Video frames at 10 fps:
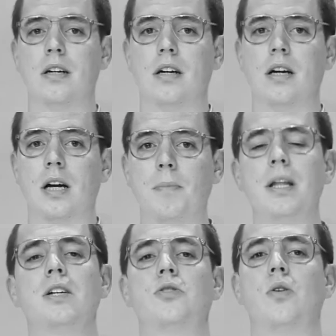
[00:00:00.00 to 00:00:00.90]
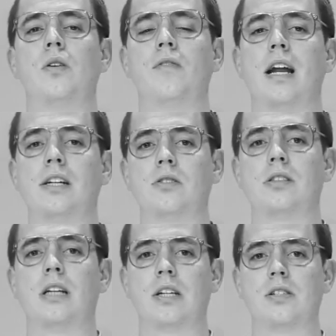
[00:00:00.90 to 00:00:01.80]
Complete control over natural
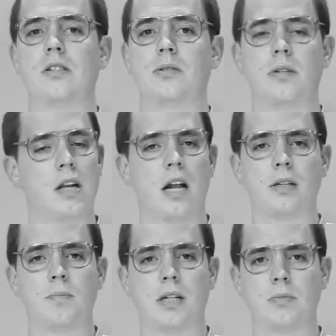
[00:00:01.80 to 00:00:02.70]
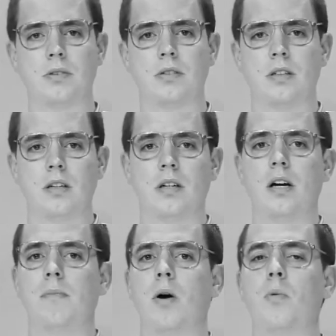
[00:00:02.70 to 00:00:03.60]
selection is not yet possible, but we
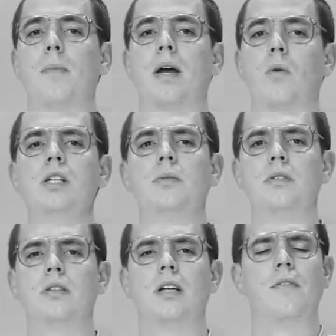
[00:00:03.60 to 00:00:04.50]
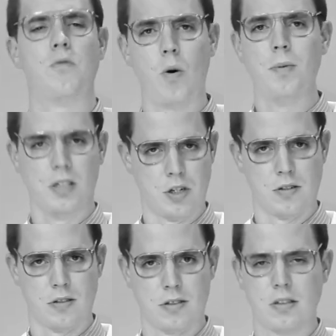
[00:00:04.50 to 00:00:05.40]
can make reasonable, informed
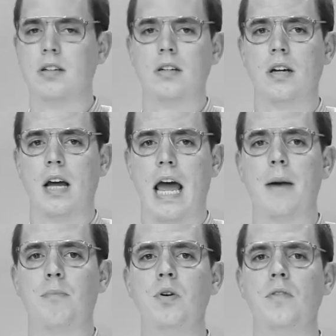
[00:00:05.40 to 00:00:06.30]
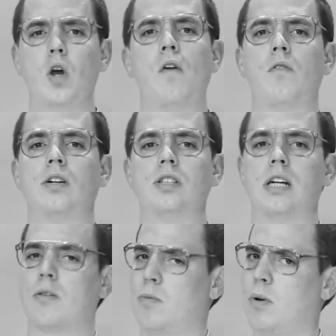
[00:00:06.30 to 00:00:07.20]
decisions and improve the overall
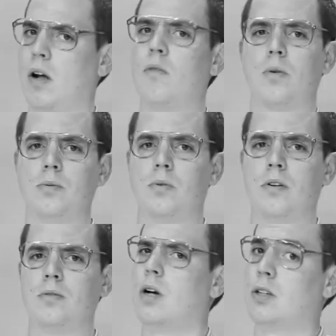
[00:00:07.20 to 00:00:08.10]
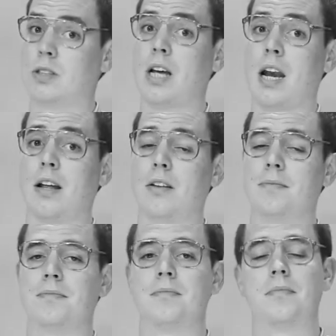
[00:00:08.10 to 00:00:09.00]
genetic pool in turn to improve our
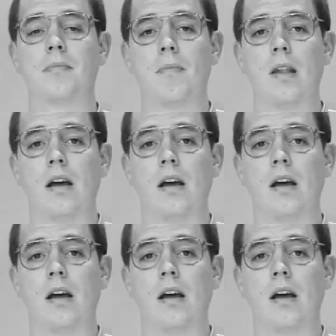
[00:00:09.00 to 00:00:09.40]
society.